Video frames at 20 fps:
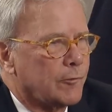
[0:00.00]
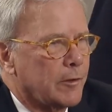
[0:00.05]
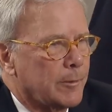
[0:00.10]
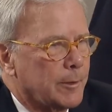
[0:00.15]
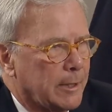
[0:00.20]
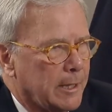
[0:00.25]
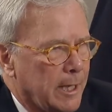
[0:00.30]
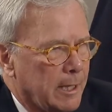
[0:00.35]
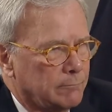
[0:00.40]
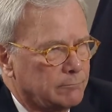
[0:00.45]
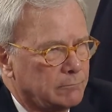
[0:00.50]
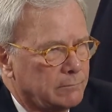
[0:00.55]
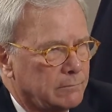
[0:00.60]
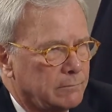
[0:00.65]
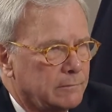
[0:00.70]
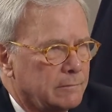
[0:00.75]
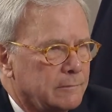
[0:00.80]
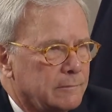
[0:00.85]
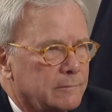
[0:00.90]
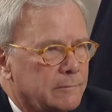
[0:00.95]
they became.
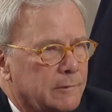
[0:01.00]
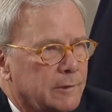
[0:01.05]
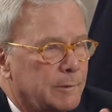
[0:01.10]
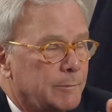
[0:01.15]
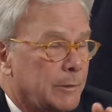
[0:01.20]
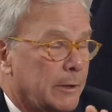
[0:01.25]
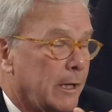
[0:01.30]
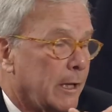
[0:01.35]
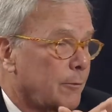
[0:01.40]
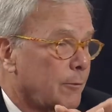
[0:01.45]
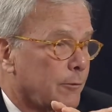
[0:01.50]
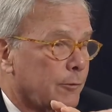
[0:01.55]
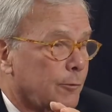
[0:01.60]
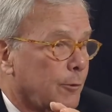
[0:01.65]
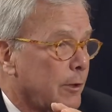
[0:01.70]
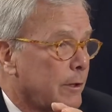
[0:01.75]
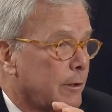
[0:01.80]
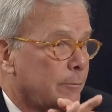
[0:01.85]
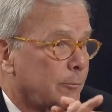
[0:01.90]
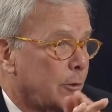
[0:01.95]
It began with the
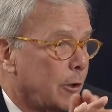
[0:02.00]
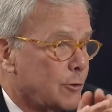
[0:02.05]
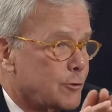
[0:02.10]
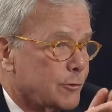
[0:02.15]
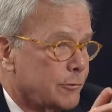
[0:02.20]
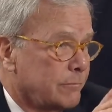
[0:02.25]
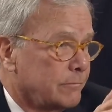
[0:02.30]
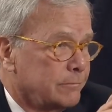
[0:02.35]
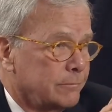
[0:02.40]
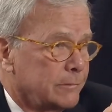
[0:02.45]
Great Depression.